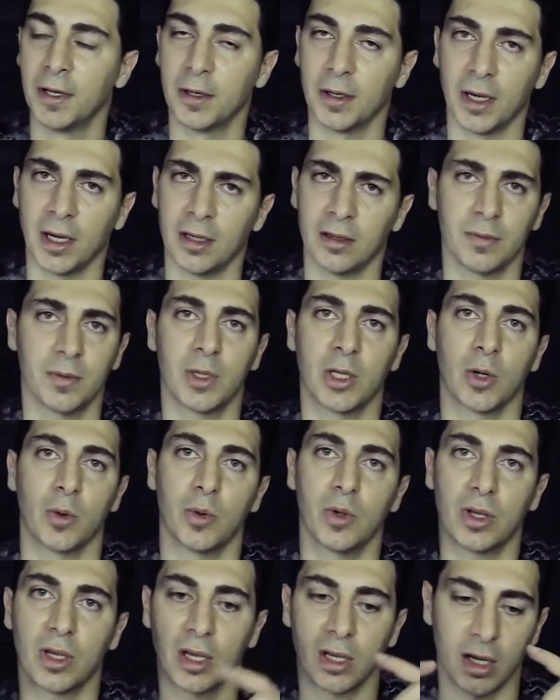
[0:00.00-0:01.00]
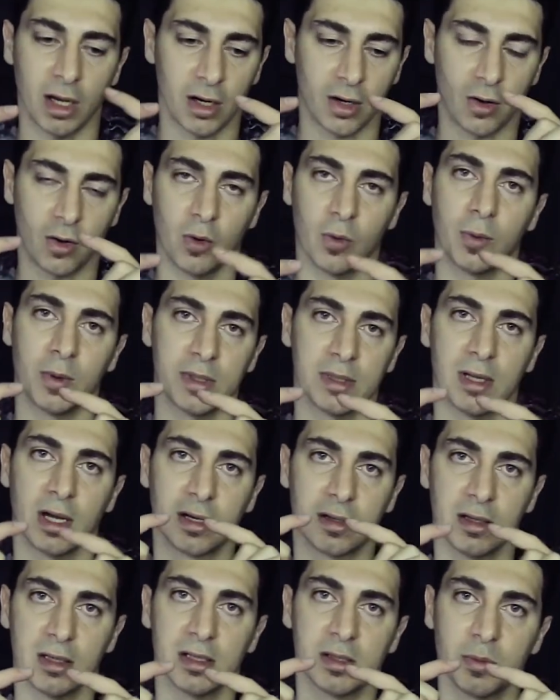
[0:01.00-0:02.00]
and you can get always
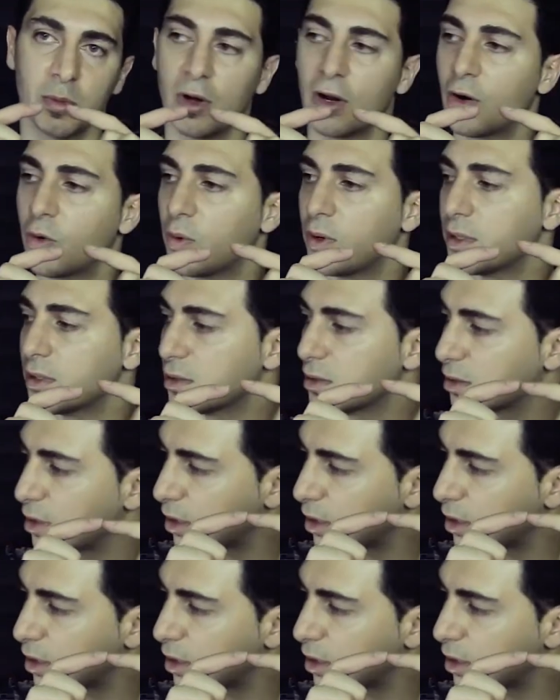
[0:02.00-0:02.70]
like these smaller ones.